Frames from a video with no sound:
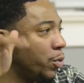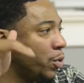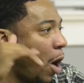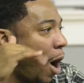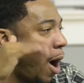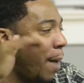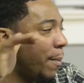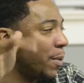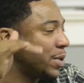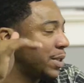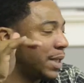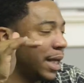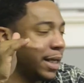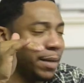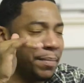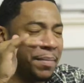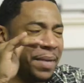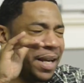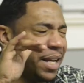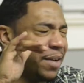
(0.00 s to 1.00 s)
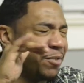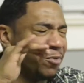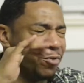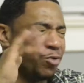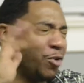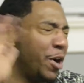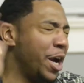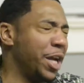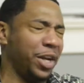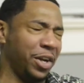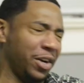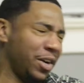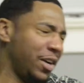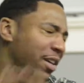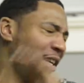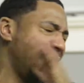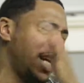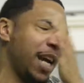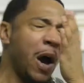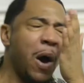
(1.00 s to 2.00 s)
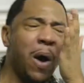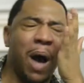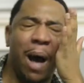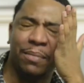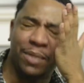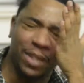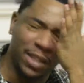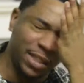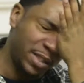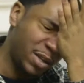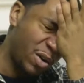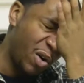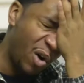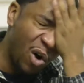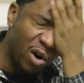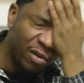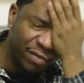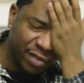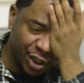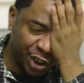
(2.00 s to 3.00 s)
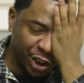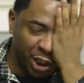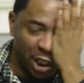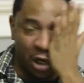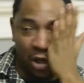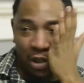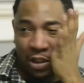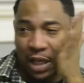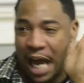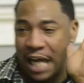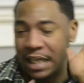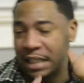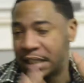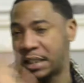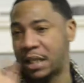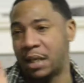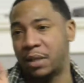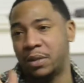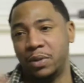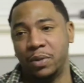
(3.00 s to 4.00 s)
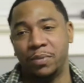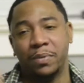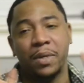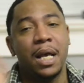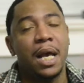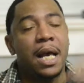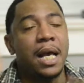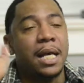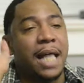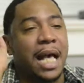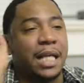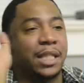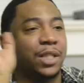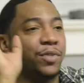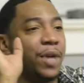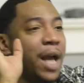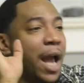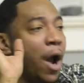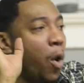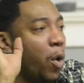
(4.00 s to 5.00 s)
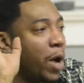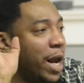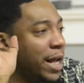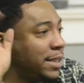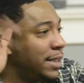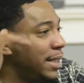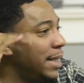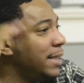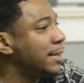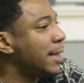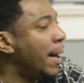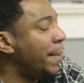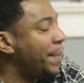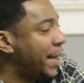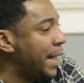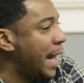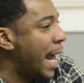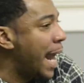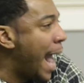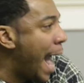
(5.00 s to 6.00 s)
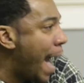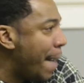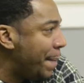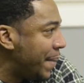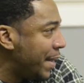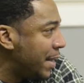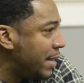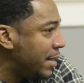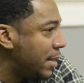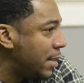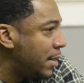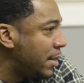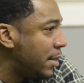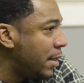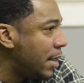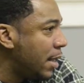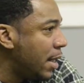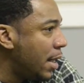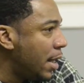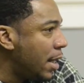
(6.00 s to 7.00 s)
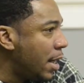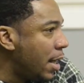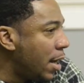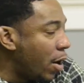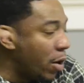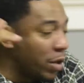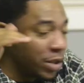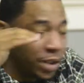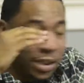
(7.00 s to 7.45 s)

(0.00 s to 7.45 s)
almost say to me regularly, oh, I'm just so over church. I just thought, oh, that's the reason. When they see something that happens or